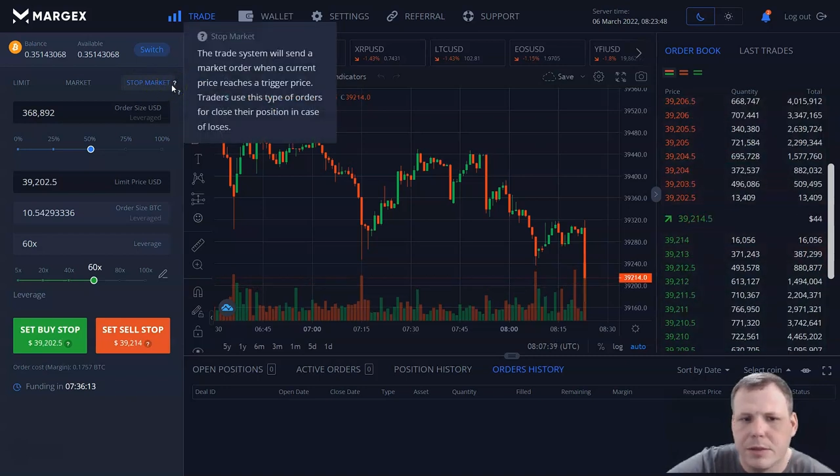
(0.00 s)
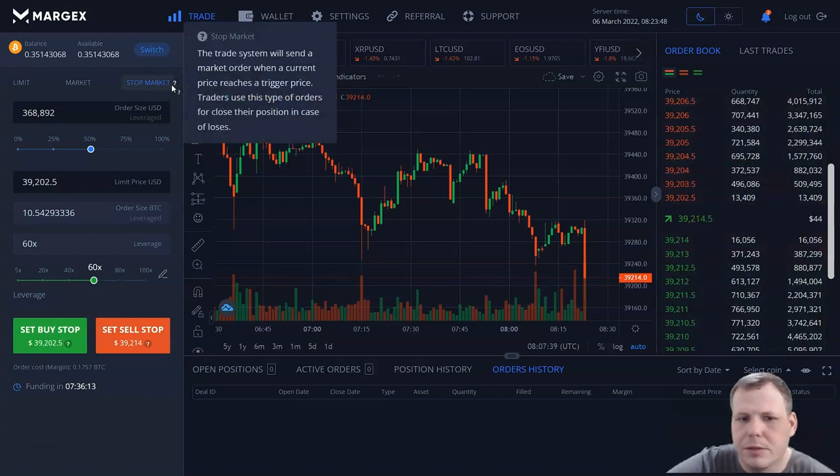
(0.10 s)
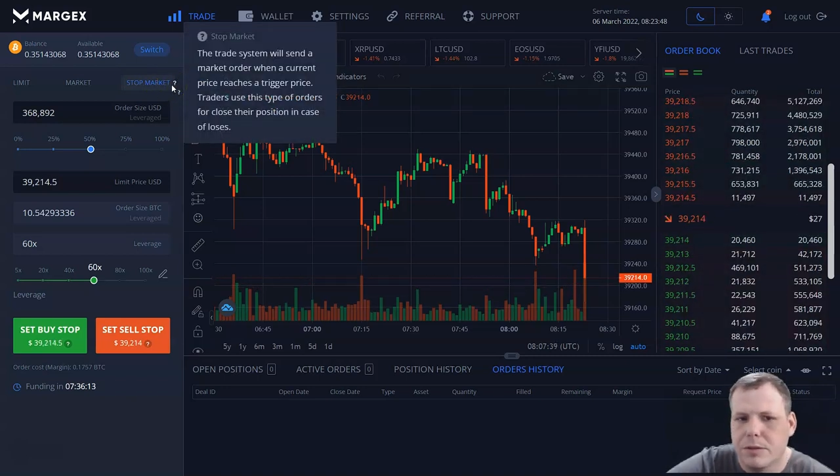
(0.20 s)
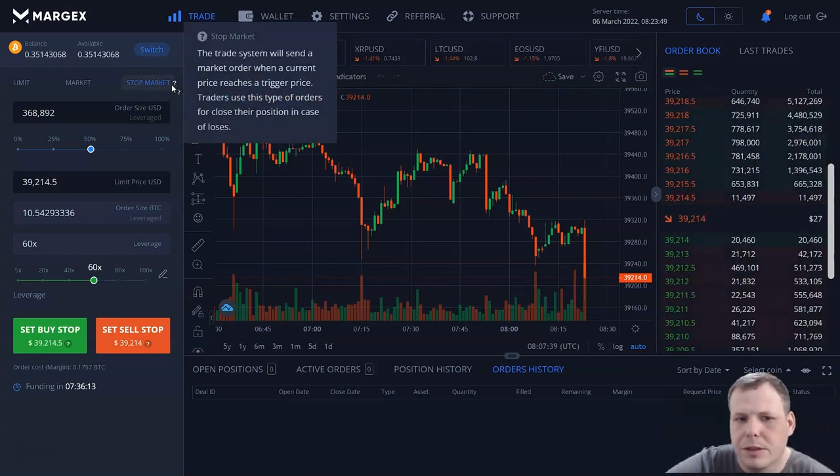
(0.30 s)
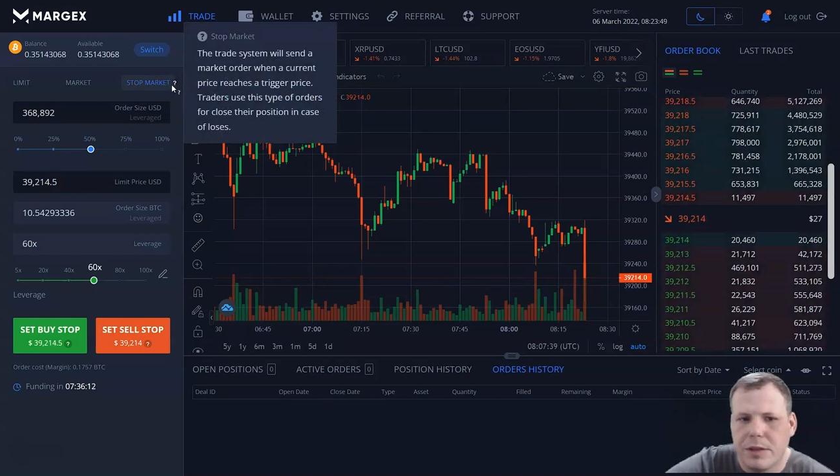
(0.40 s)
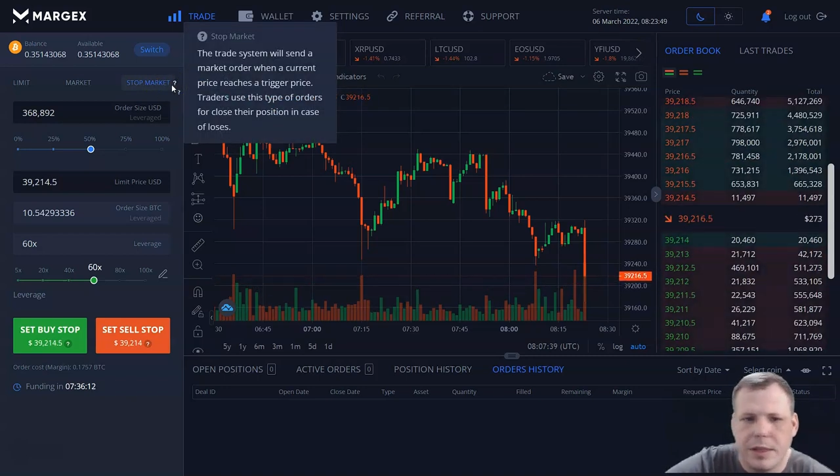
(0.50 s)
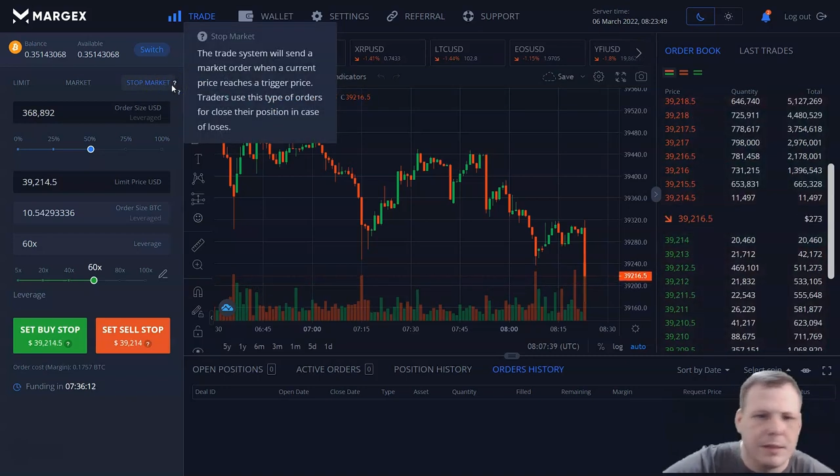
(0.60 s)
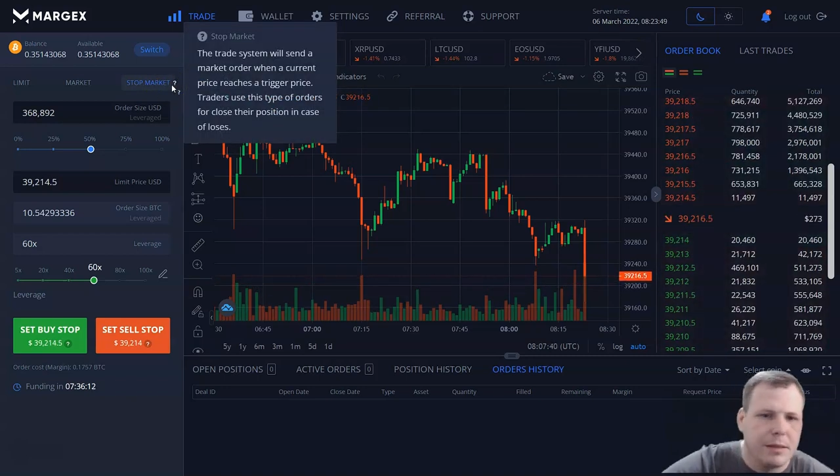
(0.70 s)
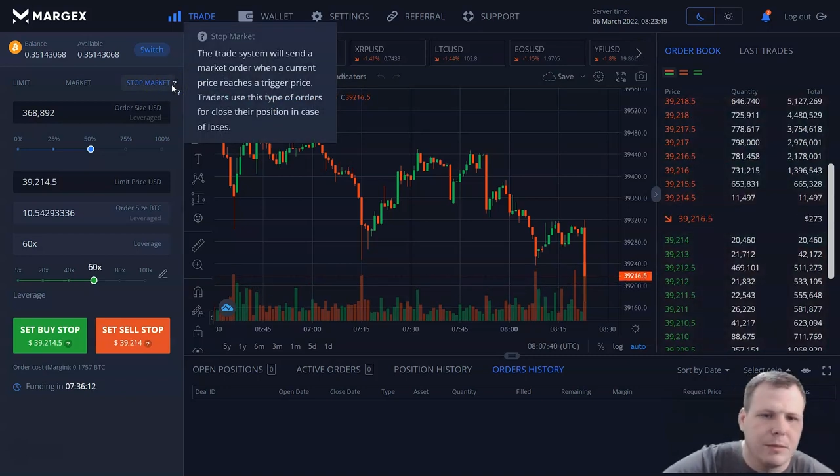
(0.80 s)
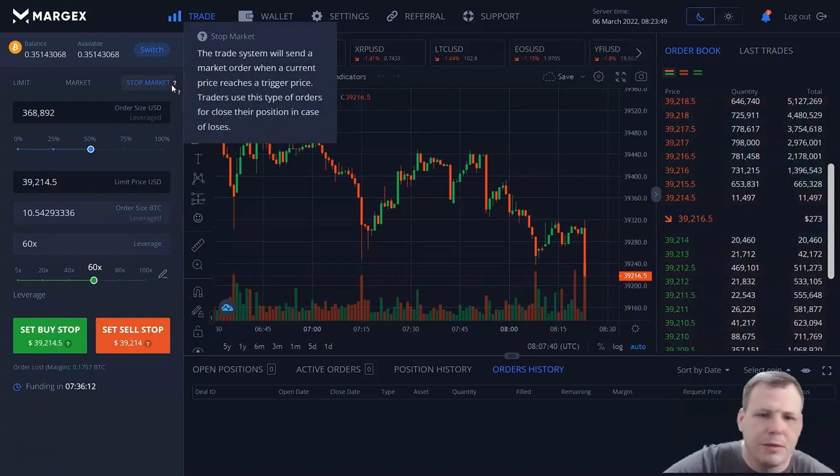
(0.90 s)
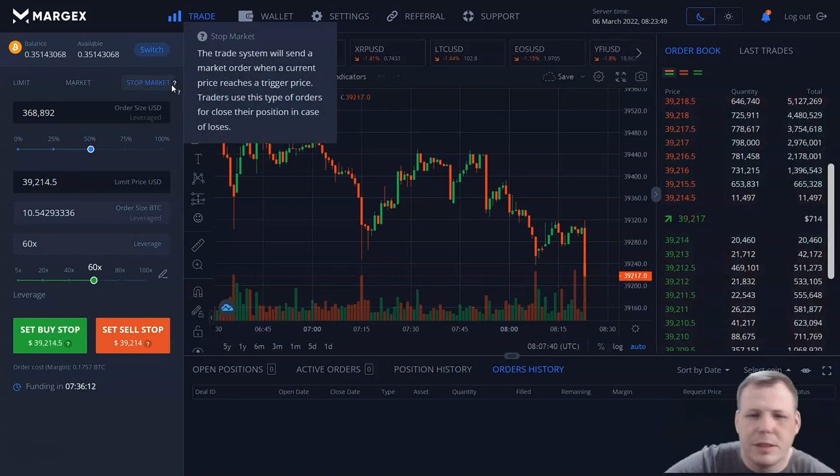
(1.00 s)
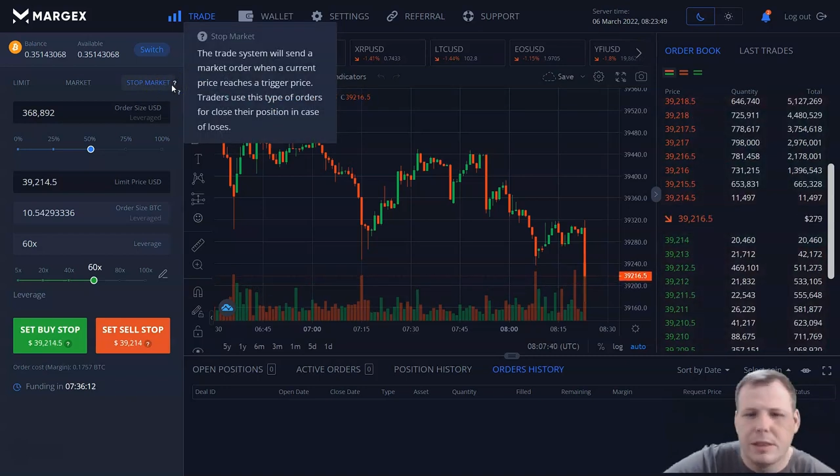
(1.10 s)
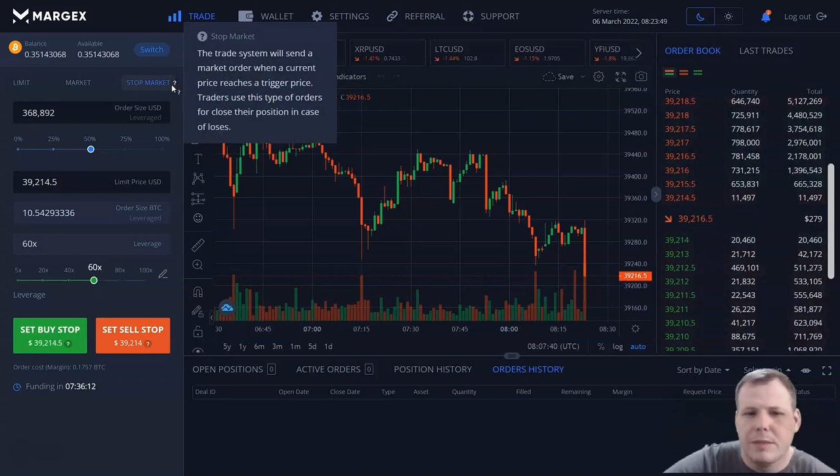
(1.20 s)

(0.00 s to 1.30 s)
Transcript: So the trade system will send a